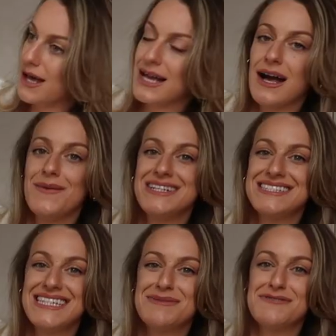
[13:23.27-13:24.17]
I can't wait
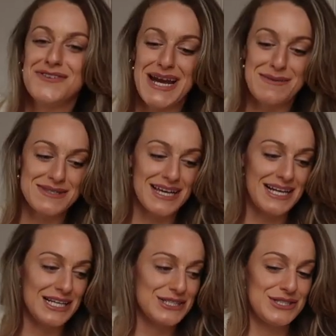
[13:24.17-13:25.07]
to see them in frames. They're
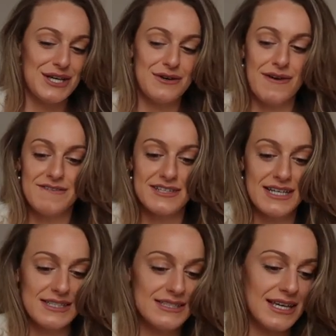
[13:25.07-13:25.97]
gonna look so
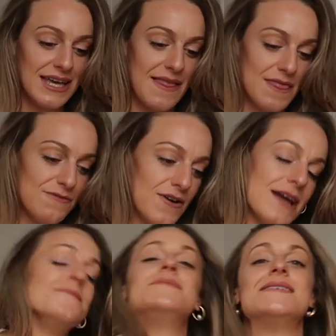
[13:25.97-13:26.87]
fantastic in the
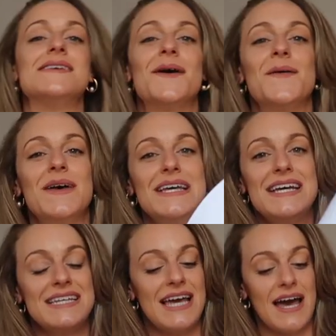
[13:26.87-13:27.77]
frames. So
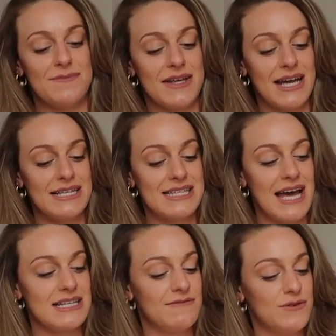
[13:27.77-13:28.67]
yeah, like I
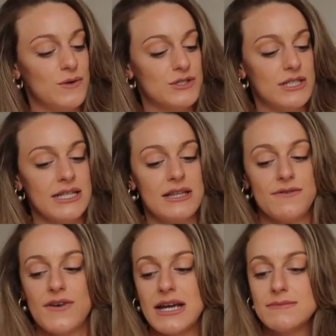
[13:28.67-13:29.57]
said, unfortunately the
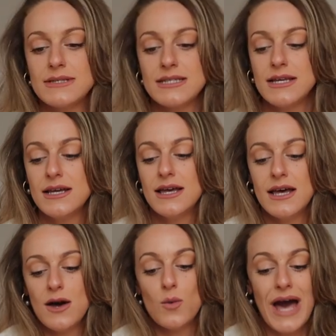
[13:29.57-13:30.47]
frames
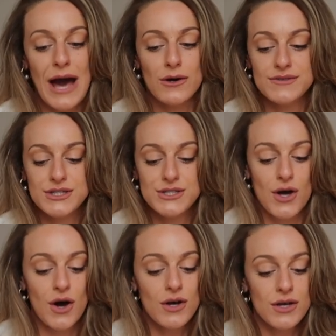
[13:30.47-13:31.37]
were out of
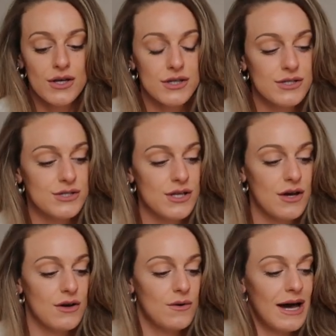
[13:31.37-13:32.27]
stock.
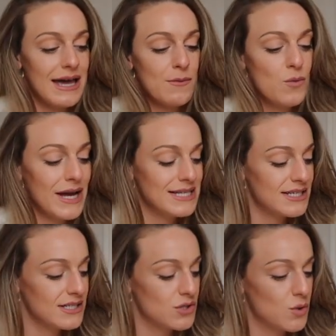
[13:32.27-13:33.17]
So I am
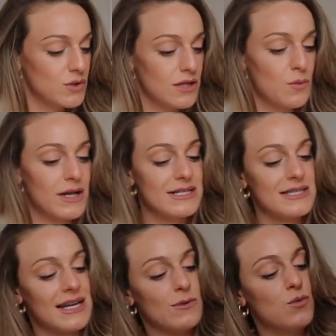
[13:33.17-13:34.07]
waiting to order the ones
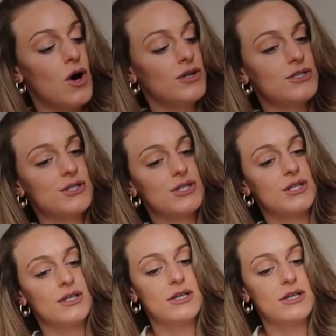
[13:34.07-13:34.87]
that I want.